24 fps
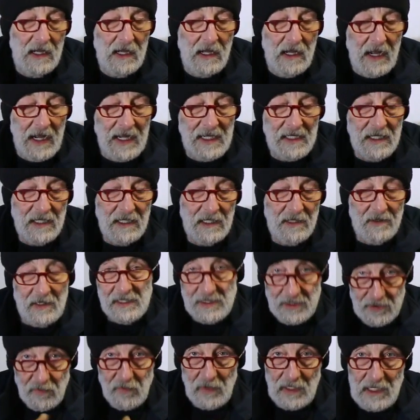And
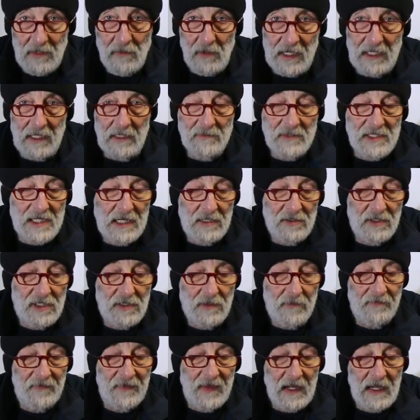that's really what it comes down
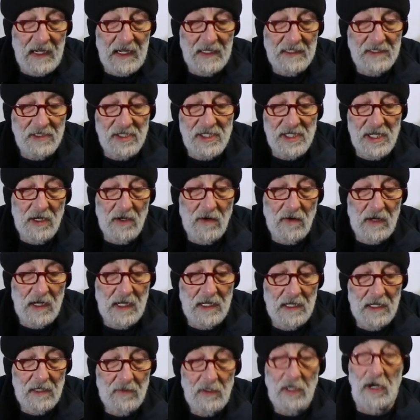to. And so,
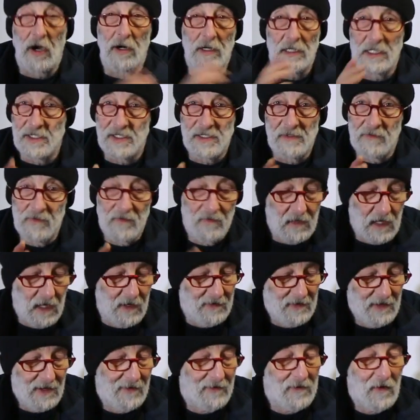regardless of
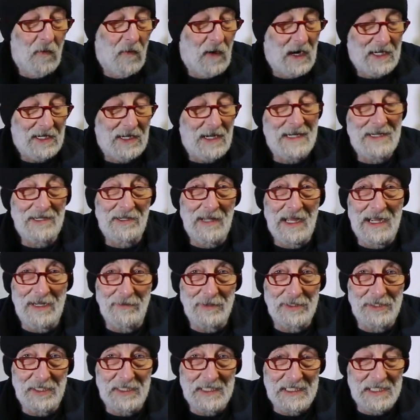what kind of
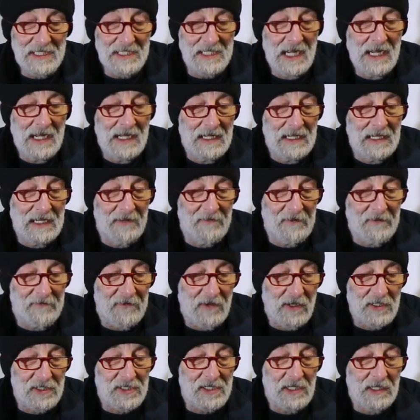language it is, if it
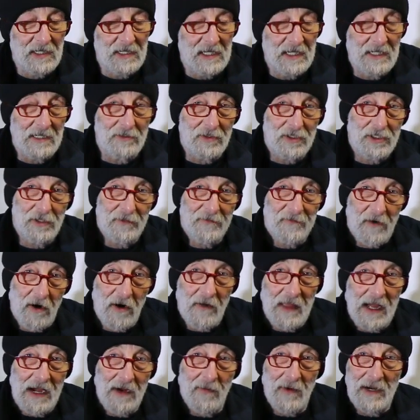falls on, too
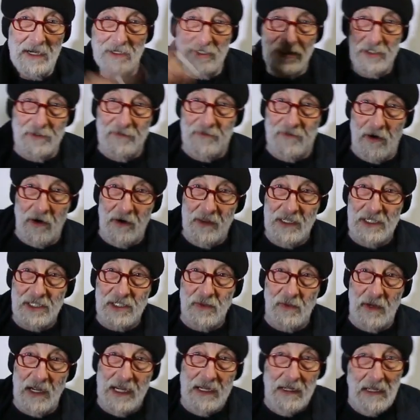far that way or too far
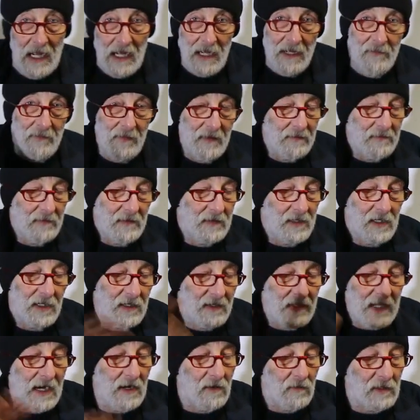this way,
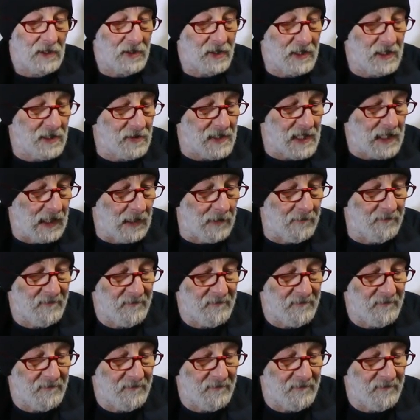they don't want you using it.